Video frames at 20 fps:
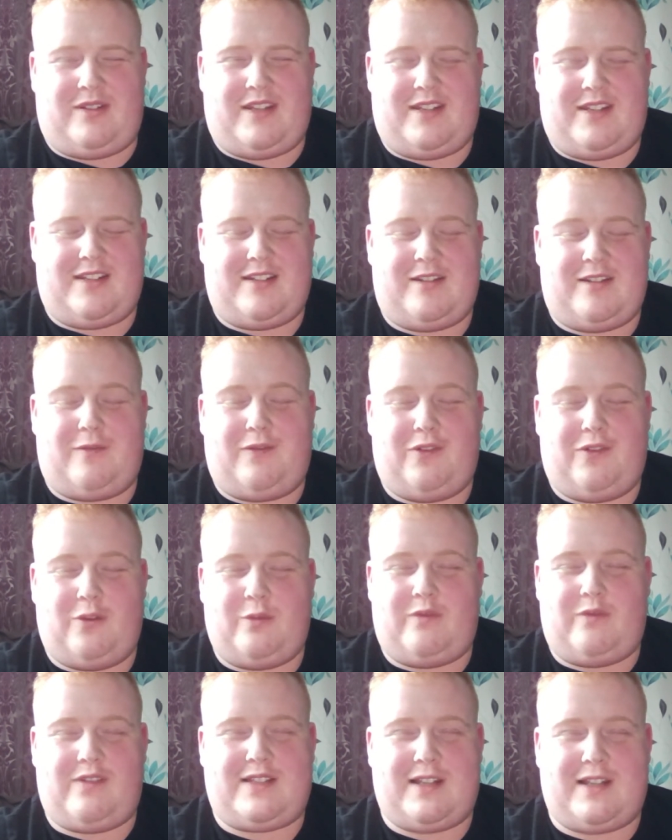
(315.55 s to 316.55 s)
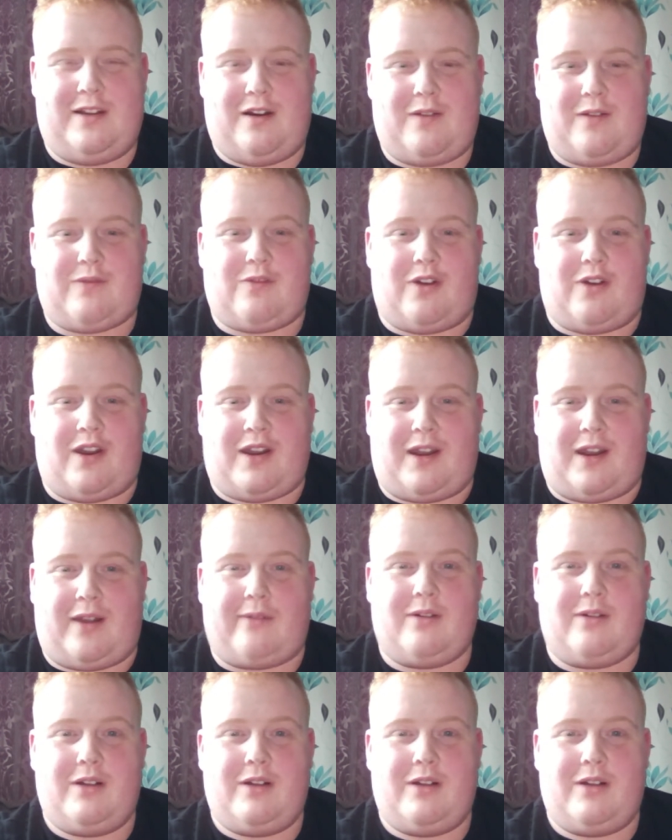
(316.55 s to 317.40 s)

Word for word: He's in the form of his life right now.